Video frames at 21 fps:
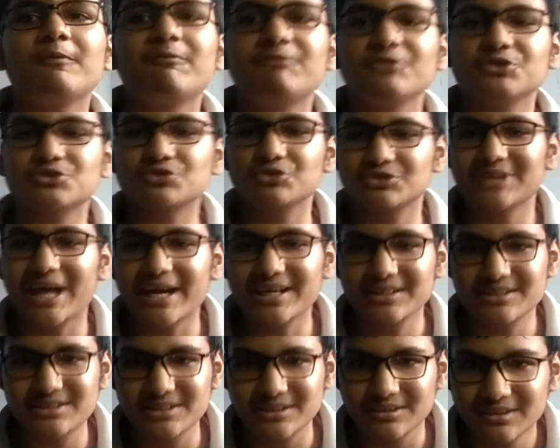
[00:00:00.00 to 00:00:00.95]
of a
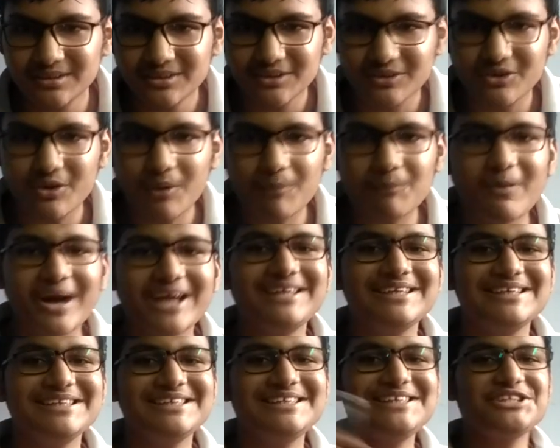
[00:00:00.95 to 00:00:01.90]
society combine
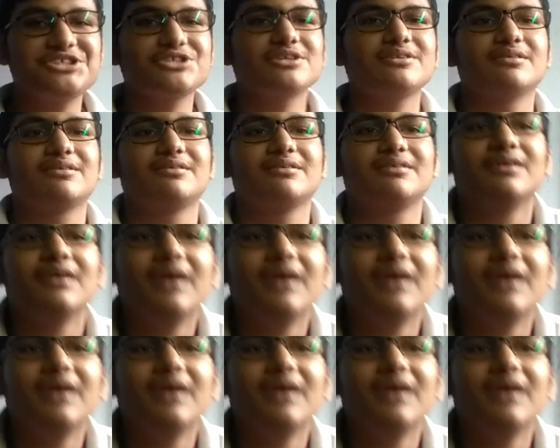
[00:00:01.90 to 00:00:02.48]
each other